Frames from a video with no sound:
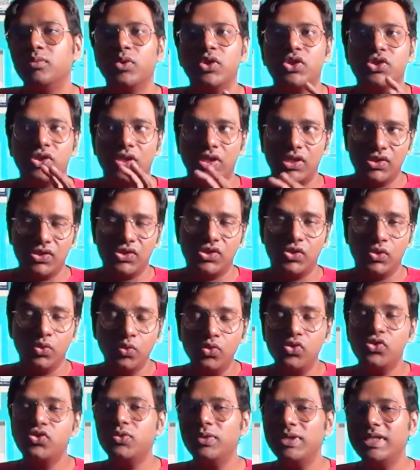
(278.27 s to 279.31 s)
which is
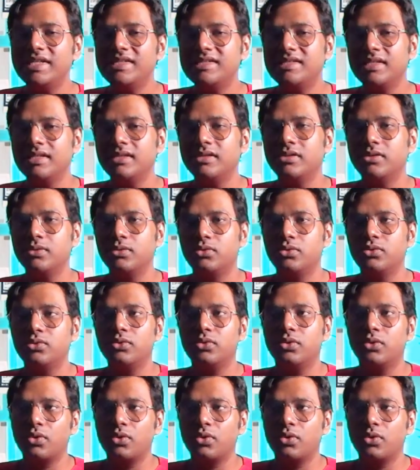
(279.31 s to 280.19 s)
usually seen due to